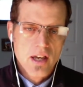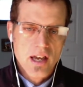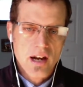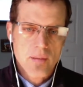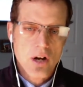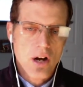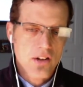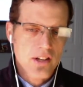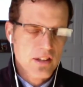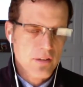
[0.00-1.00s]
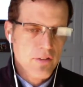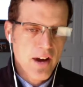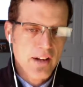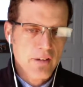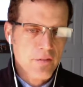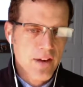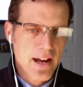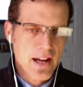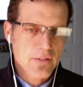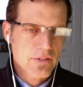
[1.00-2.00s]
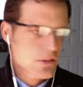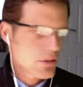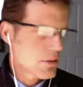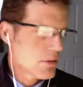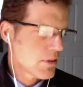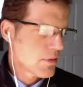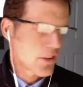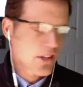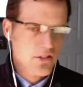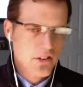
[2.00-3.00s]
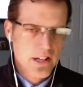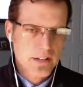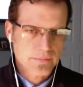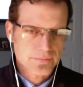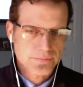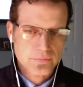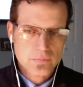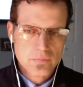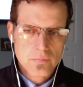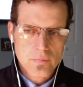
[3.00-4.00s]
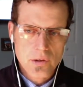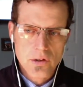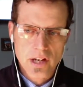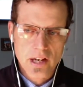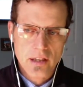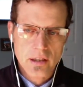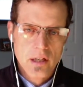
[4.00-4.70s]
And I'm calling it the final 5 to the finish line, okay?